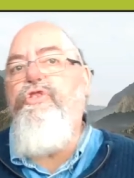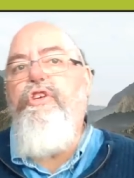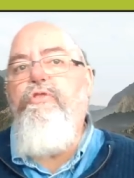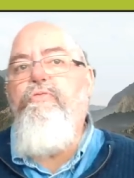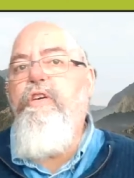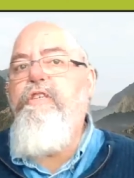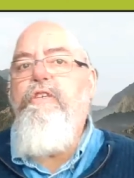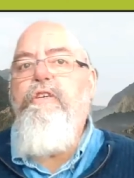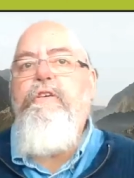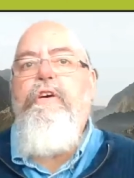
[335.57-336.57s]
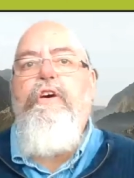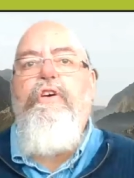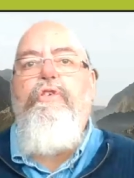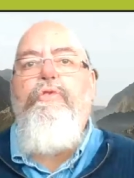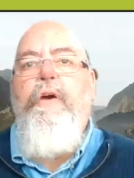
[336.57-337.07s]
Noushka Reiter,
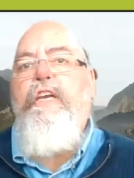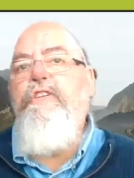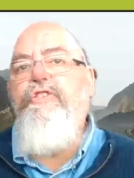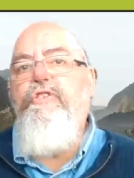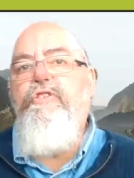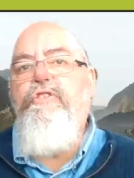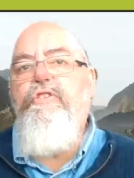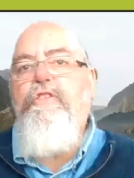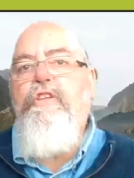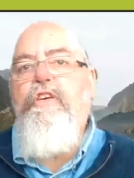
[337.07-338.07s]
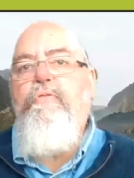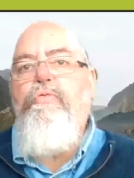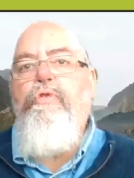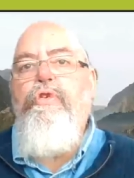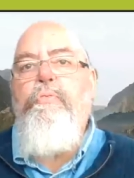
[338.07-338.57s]
who manages the
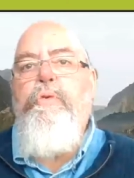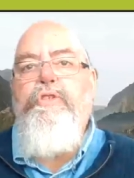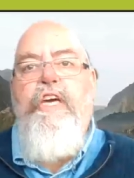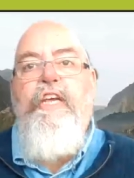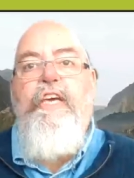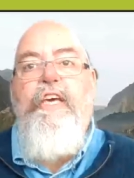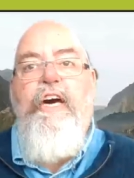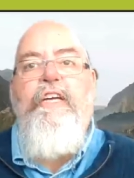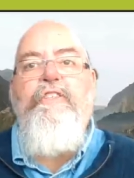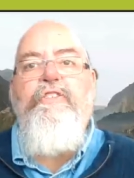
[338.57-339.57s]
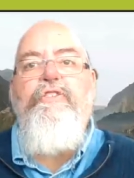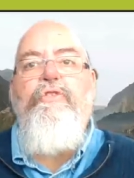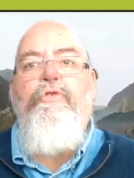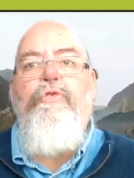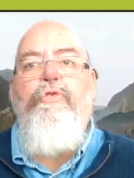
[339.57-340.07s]
Royal Botanic
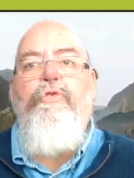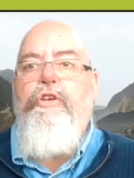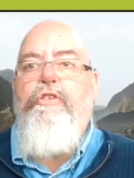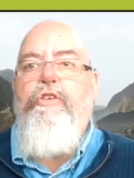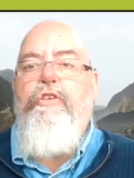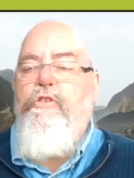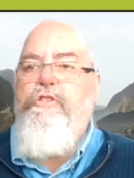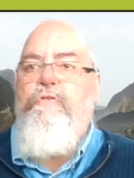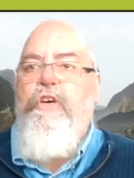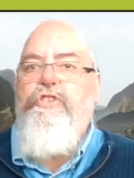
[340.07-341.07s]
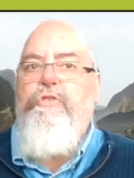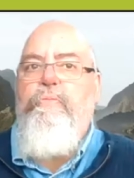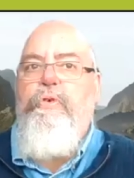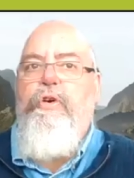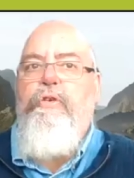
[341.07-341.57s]
Gardens Orchid
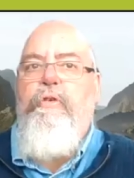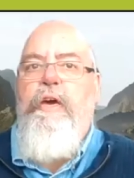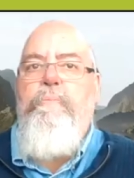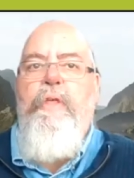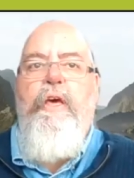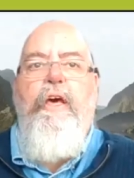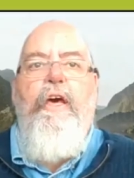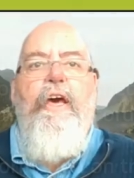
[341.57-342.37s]
Conservation Program.